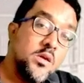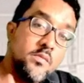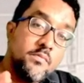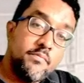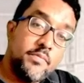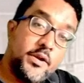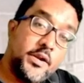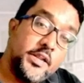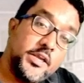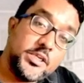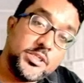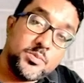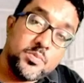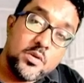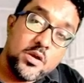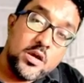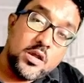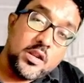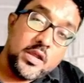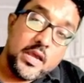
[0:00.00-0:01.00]
British
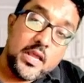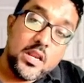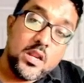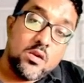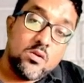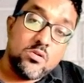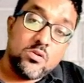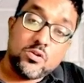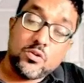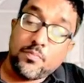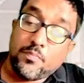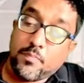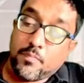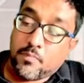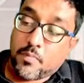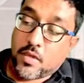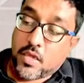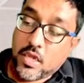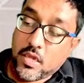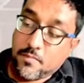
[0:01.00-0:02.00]
were allowed to
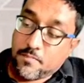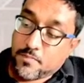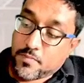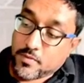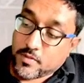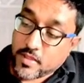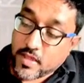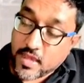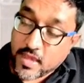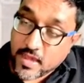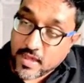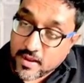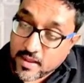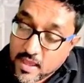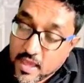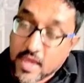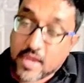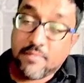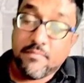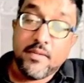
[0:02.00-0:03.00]
keep
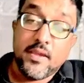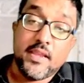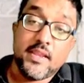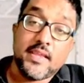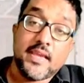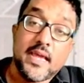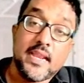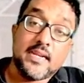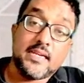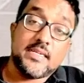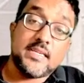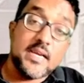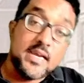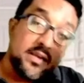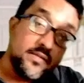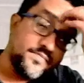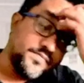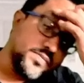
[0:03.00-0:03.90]
their army in Calcutta.